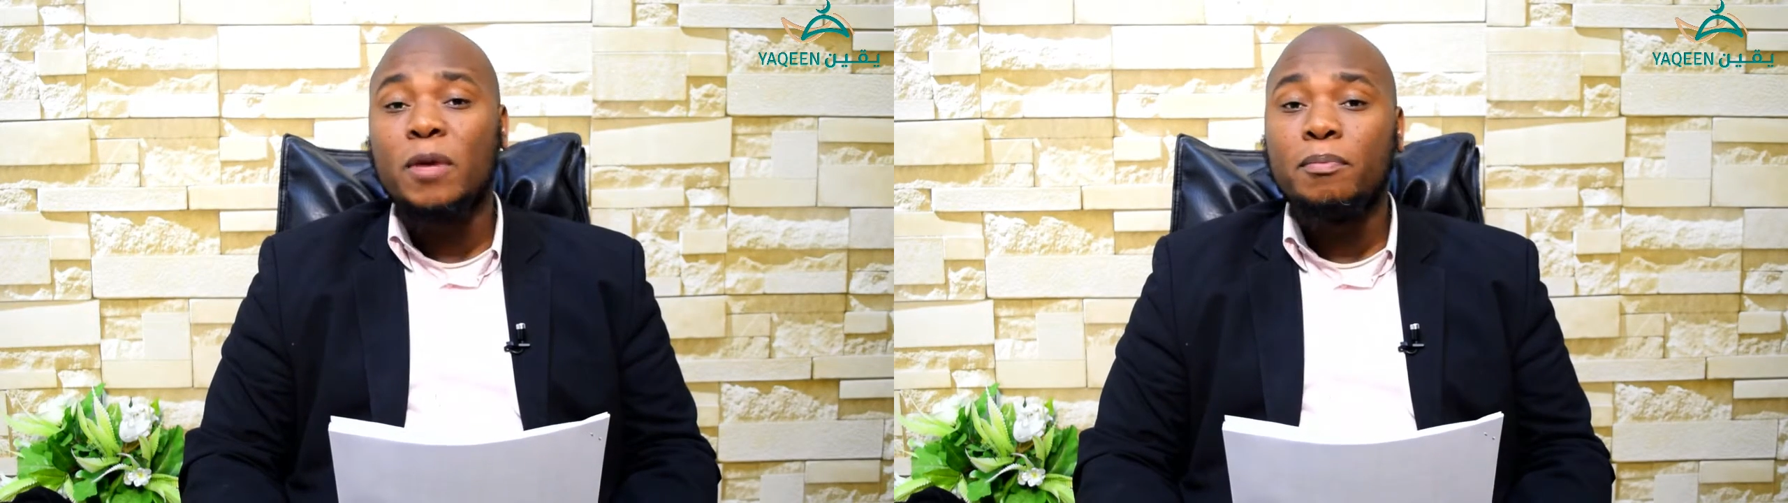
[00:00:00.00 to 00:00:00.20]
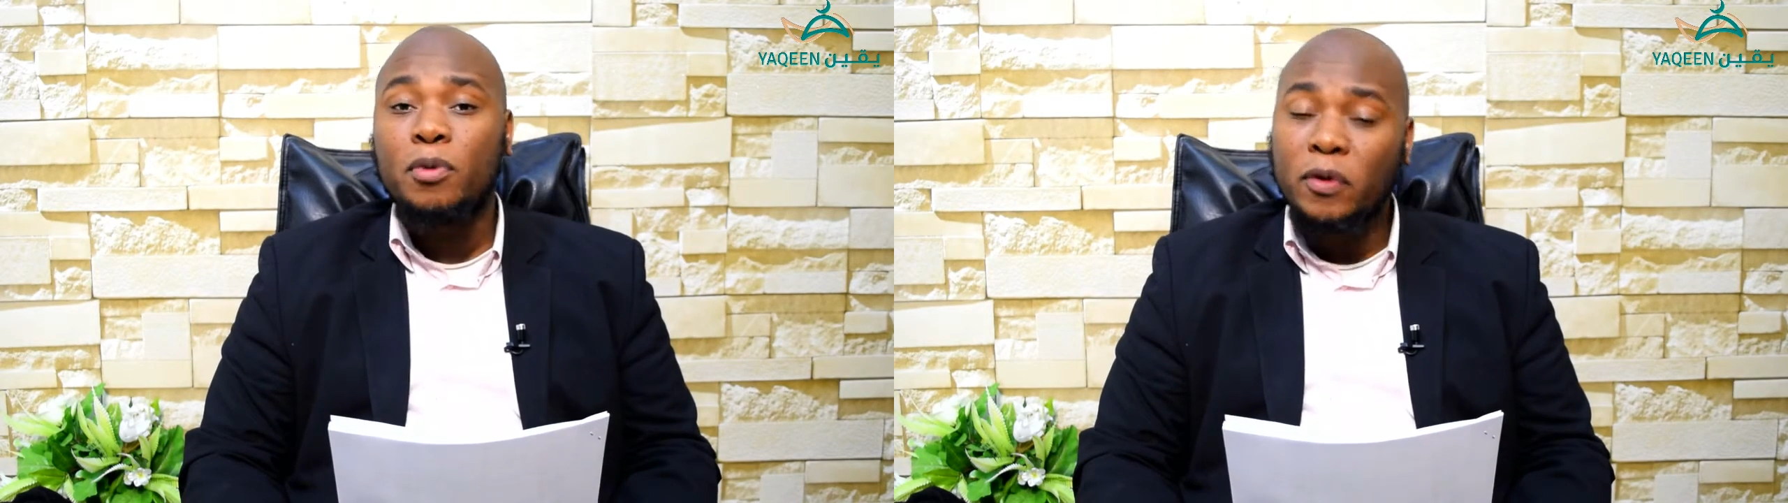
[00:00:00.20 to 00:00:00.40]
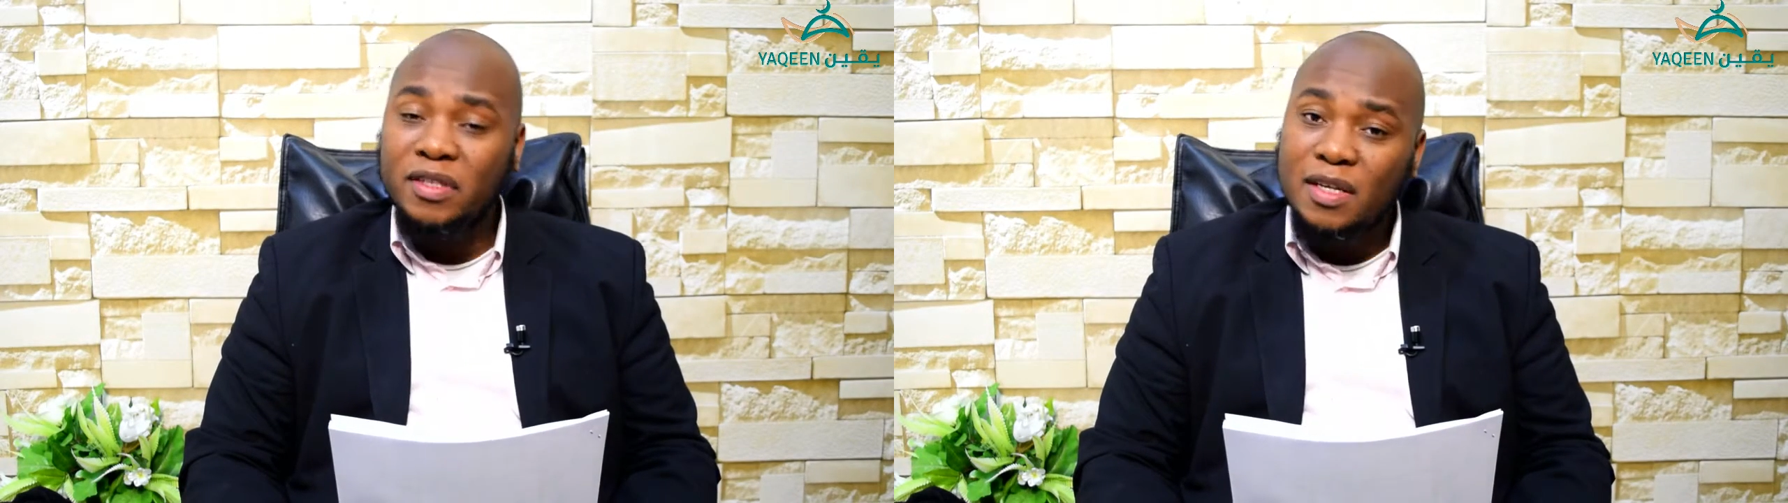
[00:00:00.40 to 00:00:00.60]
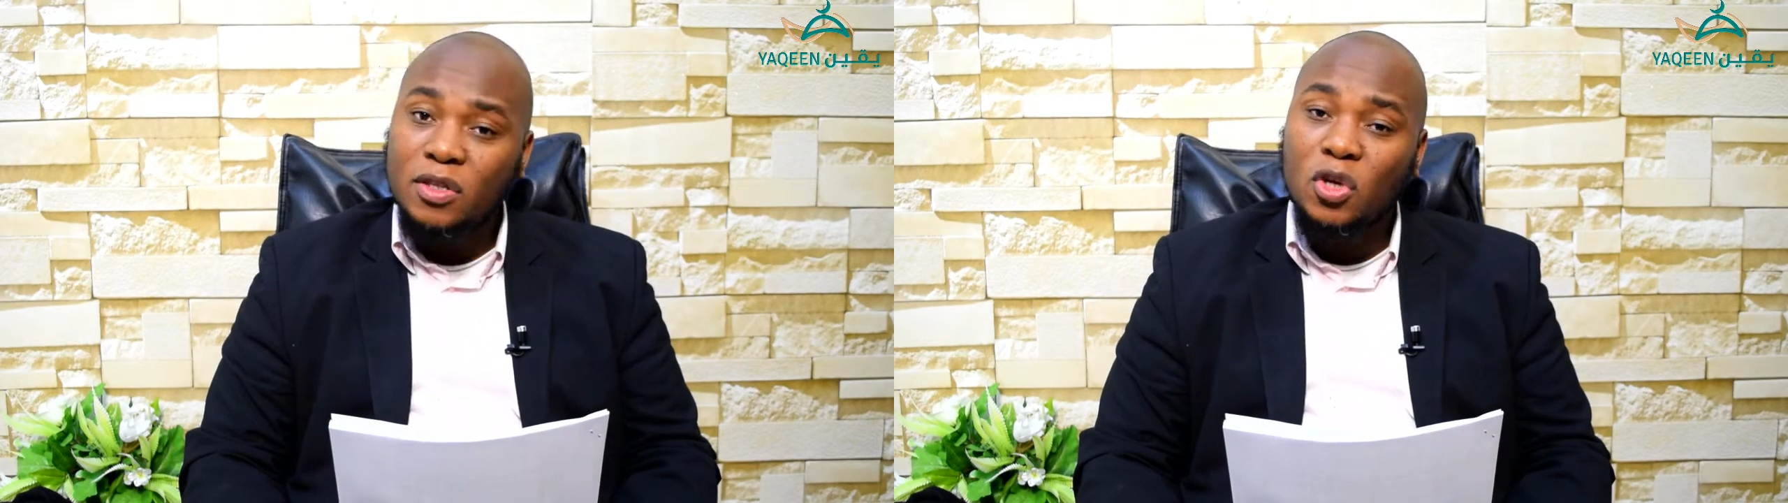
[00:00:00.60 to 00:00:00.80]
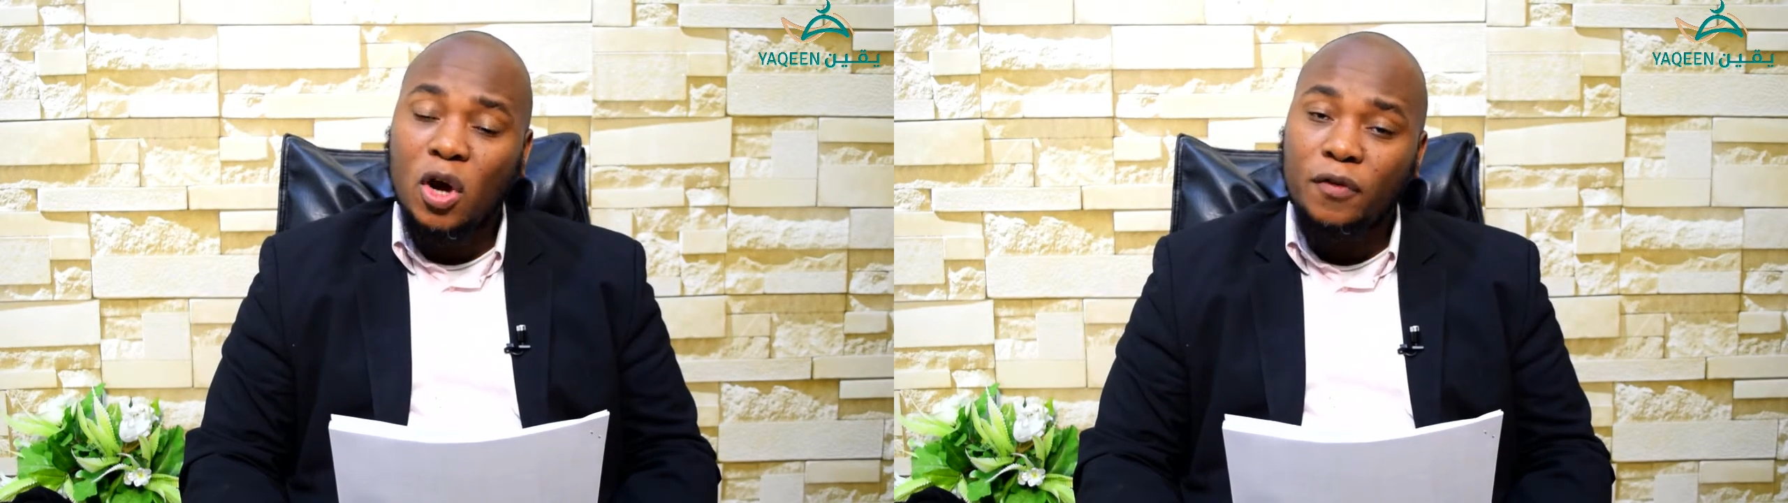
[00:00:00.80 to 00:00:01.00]

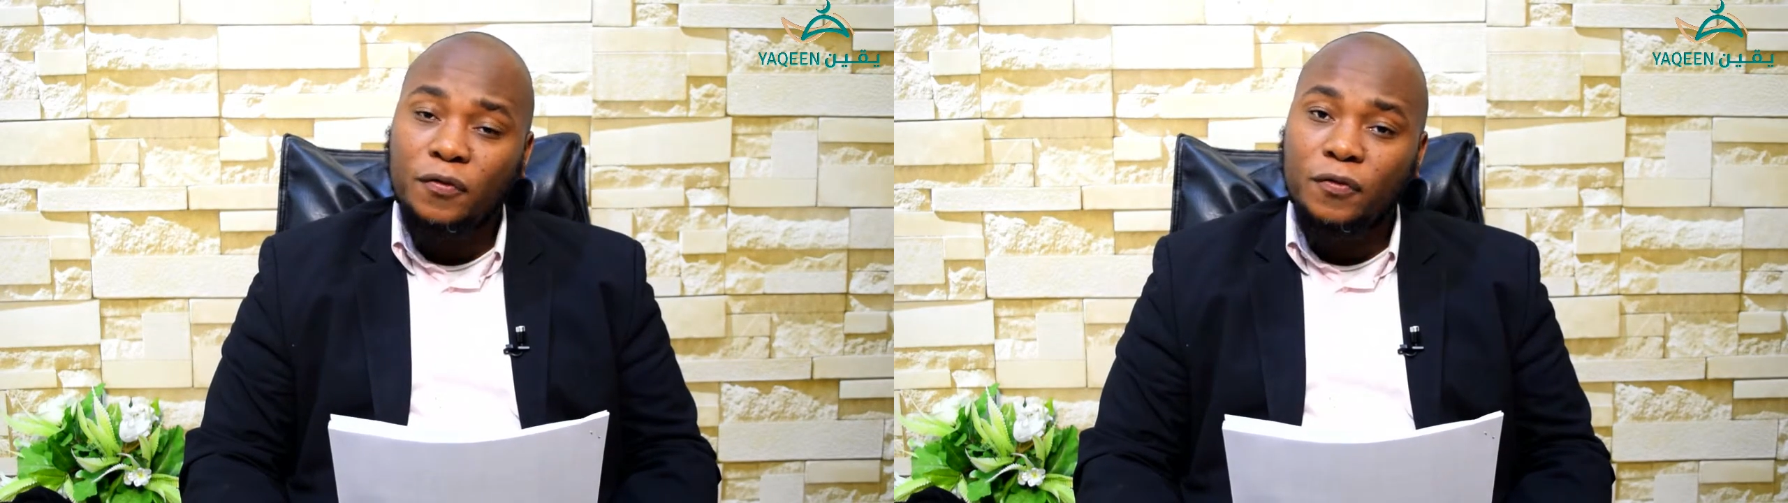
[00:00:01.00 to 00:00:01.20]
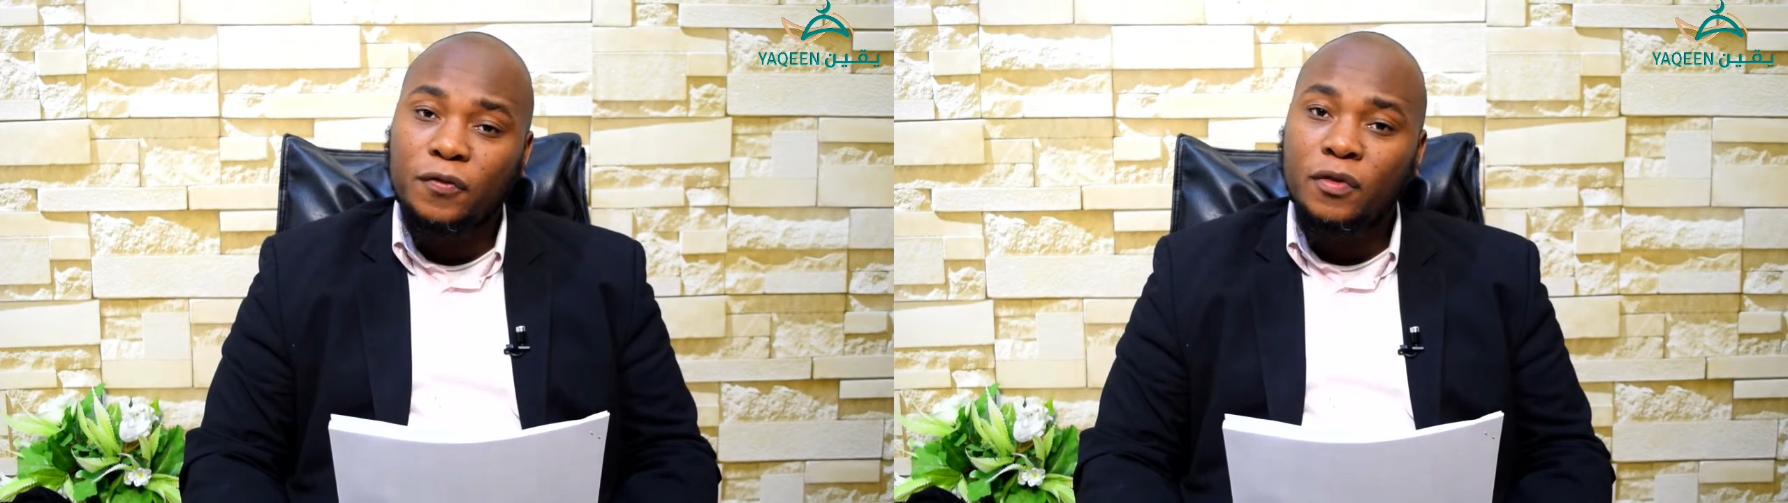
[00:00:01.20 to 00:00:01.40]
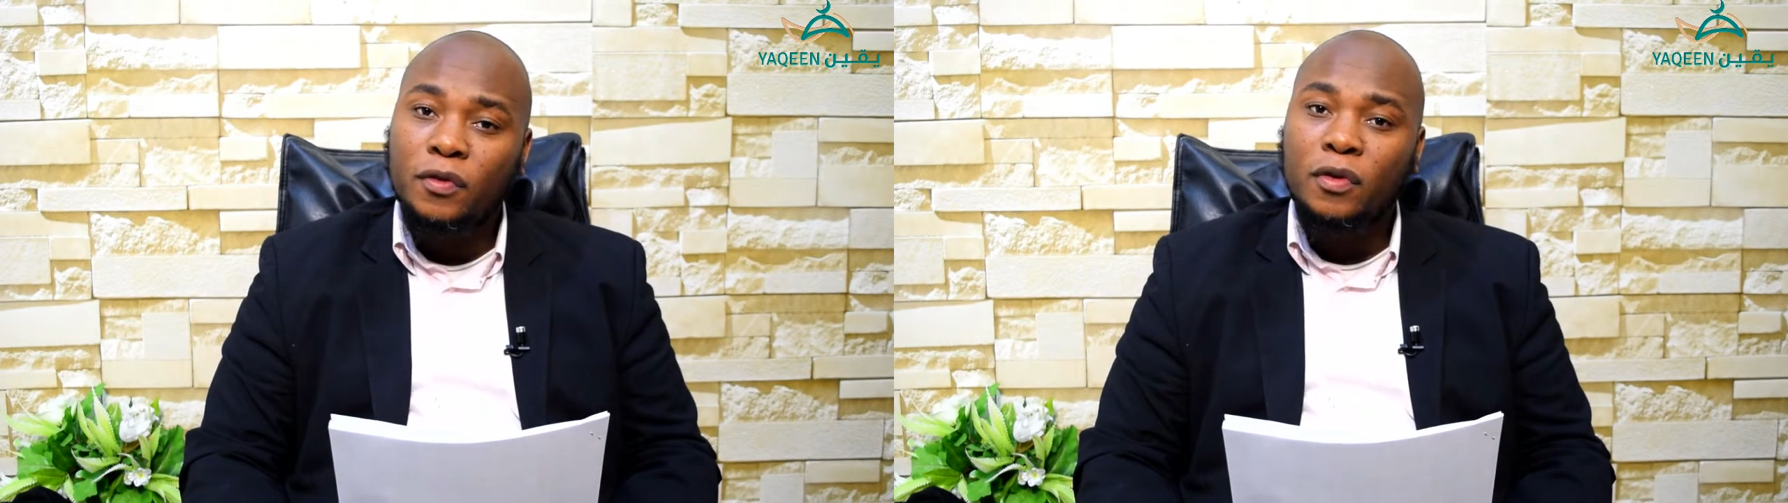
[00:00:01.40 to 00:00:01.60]
importance of